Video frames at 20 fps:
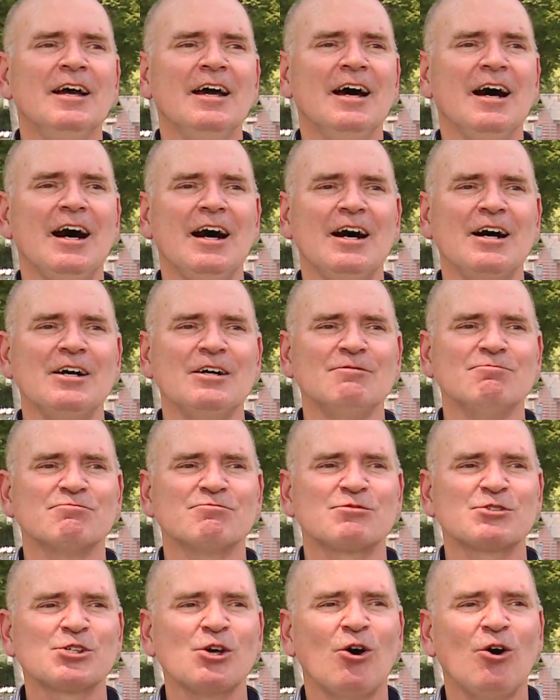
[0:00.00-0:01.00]

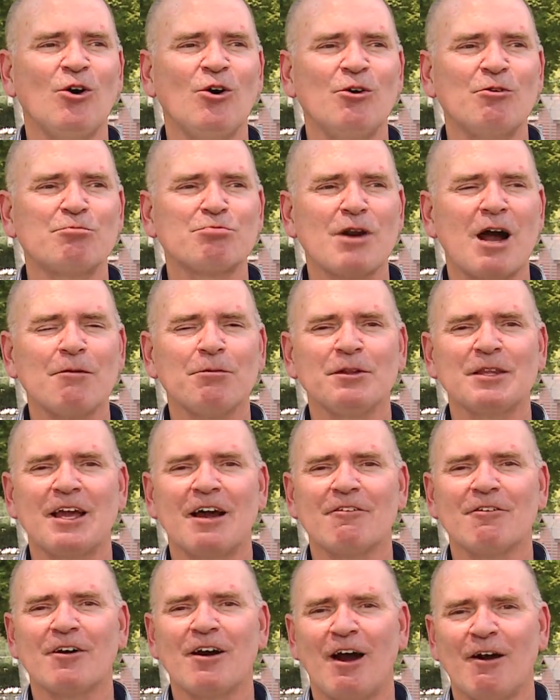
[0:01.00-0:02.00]
So probably
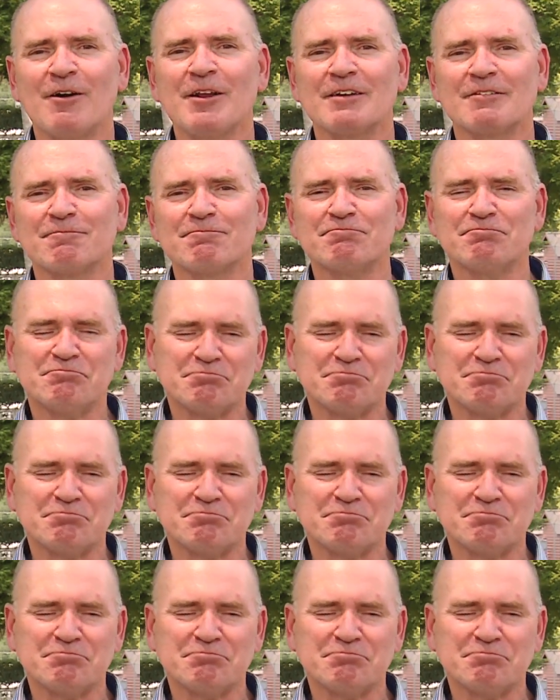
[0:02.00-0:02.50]
I've already